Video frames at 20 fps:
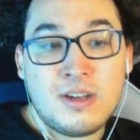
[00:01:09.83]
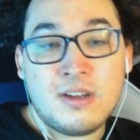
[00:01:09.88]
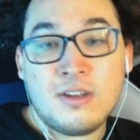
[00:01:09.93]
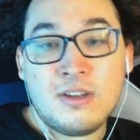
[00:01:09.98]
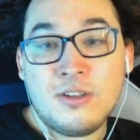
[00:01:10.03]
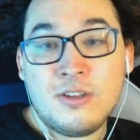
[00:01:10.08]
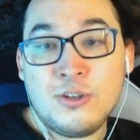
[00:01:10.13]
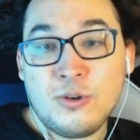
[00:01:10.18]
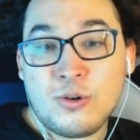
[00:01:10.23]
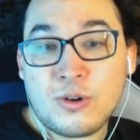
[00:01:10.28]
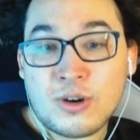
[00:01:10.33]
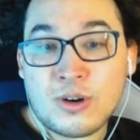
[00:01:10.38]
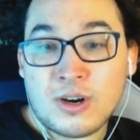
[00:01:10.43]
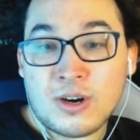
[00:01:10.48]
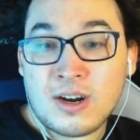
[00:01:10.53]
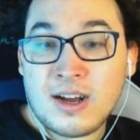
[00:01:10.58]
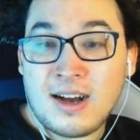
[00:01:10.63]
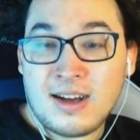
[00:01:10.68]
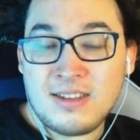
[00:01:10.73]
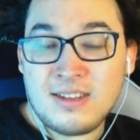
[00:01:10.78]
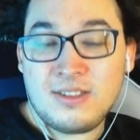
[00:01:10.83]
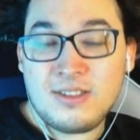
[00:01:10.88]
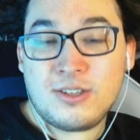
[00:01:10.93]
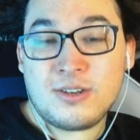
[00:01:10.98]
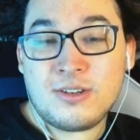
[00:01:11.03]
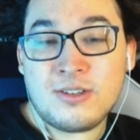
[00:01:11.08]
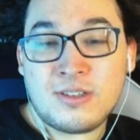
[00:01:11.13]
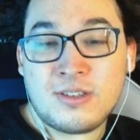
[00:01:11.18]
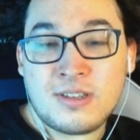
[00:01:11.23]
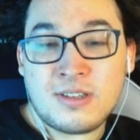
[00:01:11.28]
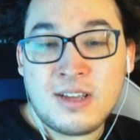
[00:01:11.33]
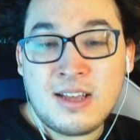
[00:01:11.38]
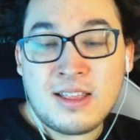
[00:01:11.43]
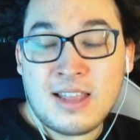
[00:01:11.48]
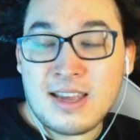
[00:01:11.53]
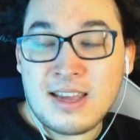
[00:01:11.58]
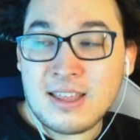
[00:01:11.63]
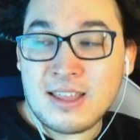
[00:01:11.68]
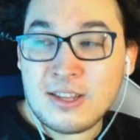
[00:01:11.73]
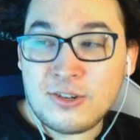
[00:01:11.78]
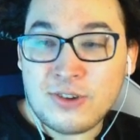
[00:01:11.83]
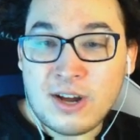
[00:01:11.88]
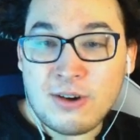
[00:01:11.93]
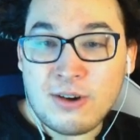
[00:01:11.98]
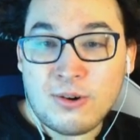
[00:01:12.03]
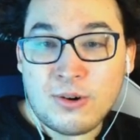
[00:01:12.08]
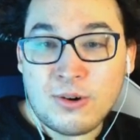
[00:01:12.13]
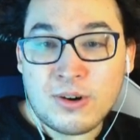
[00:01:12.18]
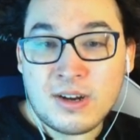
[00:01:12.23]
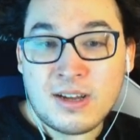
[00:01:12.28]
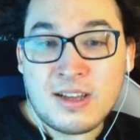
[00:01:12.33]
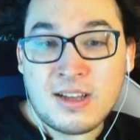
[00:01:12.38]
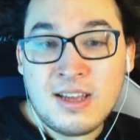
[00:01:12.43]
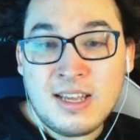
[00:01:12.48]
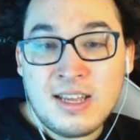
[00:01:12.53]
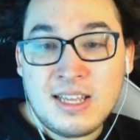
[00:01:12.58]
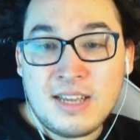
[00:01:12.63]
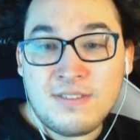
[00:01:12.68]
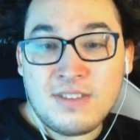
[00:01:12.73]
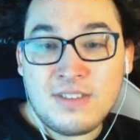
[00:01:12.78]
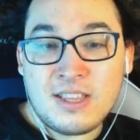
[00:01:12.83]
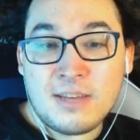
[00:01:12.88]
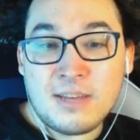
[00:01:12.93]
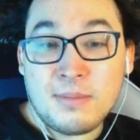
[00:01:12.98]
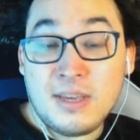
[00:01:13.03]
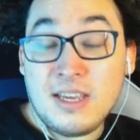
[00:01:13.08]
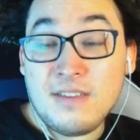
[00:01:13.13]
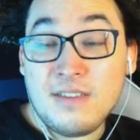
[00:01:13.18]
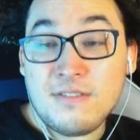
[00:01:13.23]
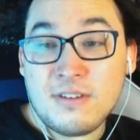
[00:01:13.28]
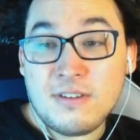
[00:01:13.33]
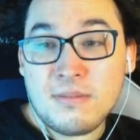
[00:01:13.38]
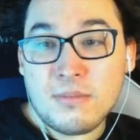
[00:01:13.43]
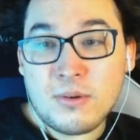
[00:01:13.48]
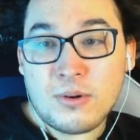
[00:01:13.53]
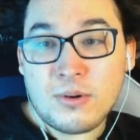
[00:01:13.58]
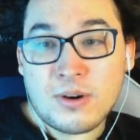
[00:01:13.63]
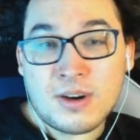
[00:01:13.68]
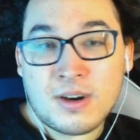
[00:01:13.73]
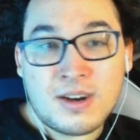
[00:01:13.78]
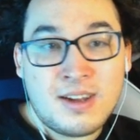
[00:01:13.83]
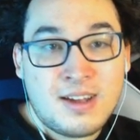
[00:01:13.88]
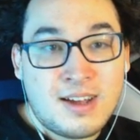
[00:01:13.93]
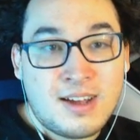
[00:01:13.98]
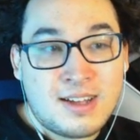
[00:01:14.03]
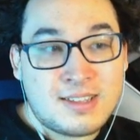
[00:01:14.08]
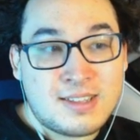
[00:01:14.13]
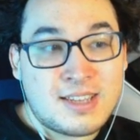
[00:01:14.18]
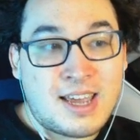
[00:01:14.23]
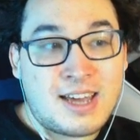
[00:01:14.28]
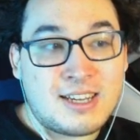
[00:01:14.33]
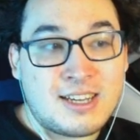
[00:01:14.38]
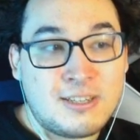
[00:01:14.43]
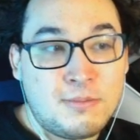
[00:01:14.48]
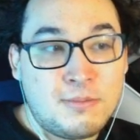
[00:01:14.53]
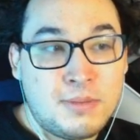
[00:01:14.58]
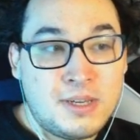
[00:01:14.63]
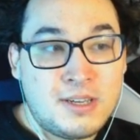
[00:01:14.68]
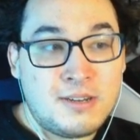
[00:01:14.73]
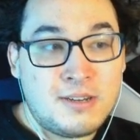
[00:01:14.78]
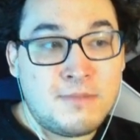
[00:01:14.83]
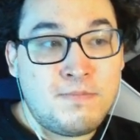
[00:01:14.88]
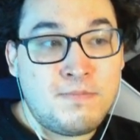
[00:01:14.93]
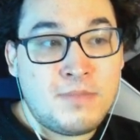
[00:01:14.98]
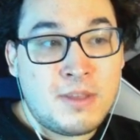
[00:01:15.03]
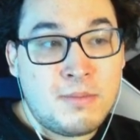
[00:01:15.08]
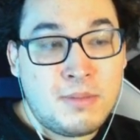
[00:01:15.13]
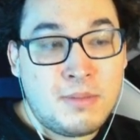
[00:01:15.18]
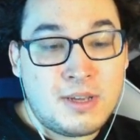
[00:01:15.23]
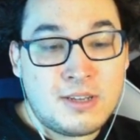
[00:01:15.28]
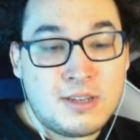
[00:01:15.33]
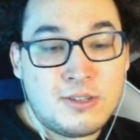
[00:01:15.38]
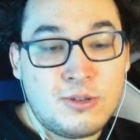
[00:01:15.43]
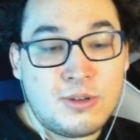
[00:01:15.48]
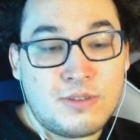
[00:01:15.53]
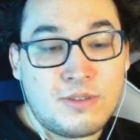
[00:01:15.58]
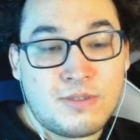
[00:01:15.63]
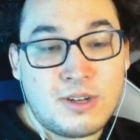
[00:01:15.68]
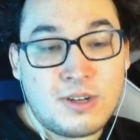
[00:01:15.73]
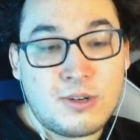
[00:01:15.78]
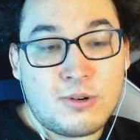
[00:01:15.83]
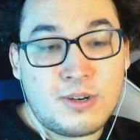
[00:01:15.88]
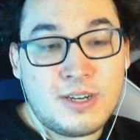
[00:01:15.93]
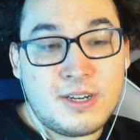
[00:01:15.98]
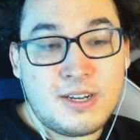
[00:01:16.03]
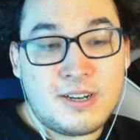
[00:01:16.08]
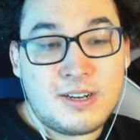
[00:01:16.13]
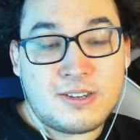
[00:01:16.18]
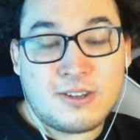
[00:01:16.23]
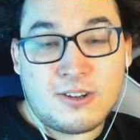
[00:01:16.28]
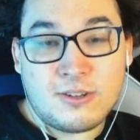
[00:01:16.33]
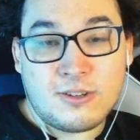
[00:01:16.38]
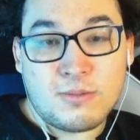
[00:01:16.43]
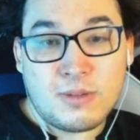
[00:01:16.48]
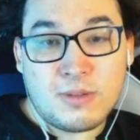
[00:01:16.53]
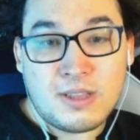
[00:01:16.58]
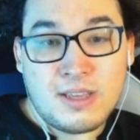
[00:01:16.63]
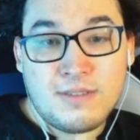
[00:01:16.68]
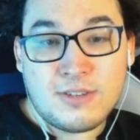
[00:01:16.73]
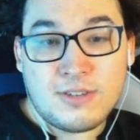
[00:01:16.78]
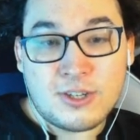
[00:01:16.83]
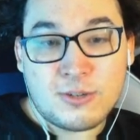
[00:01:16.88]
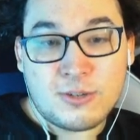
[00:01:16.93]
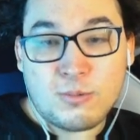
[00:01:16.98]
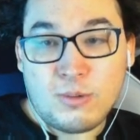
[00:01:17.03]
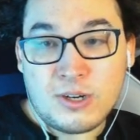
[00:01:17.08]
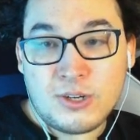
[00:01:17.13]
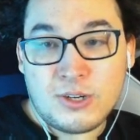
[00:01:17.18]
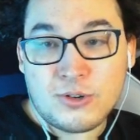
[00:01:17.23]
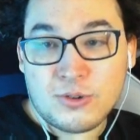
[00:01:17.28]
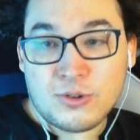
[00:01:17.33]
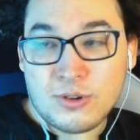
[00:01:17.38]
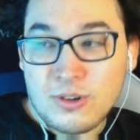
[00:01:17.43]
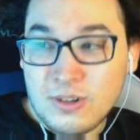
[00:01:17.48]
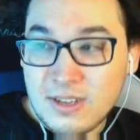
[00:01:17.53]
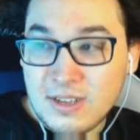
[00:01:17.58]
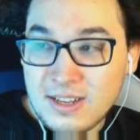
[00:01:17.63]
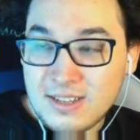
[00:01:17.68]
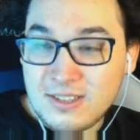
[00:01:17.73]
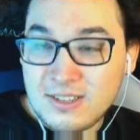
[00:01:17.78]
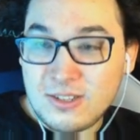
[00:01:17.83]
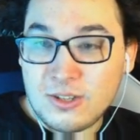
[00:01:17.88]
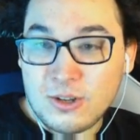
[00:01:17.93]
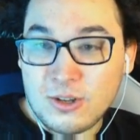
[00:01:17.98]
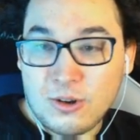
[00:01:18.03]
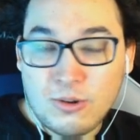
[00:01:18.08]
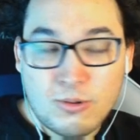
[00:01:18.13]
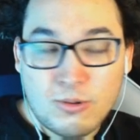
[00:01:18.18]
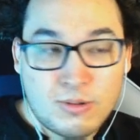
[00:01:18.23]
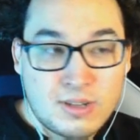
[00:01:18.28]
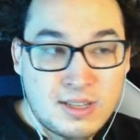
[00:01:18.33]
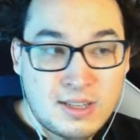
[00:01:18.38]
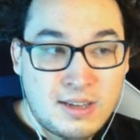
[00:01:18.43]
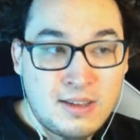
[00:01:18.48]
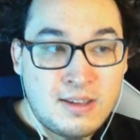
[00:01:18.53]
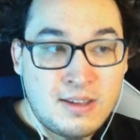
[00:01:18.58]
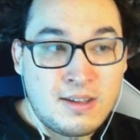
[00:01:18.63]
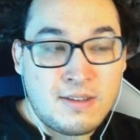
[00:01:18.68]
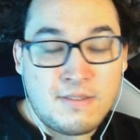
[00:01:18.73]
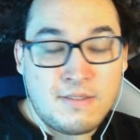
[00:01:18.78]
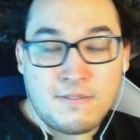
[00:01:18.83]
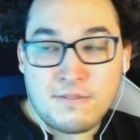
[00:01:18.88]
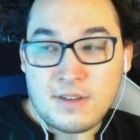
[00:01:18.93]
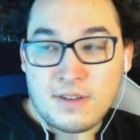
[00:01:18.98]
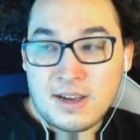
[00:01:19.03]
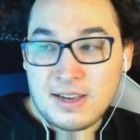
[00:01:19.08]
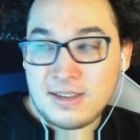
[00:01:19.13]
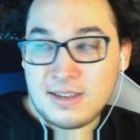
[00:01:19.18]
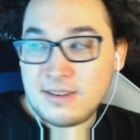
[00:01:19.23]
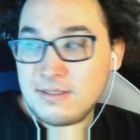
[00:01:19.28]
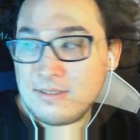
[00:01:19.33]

your hunters, like the Drow aura, giving them even more attack speed. Because you can run coordinated assault with even just one troll, and it's totally fine.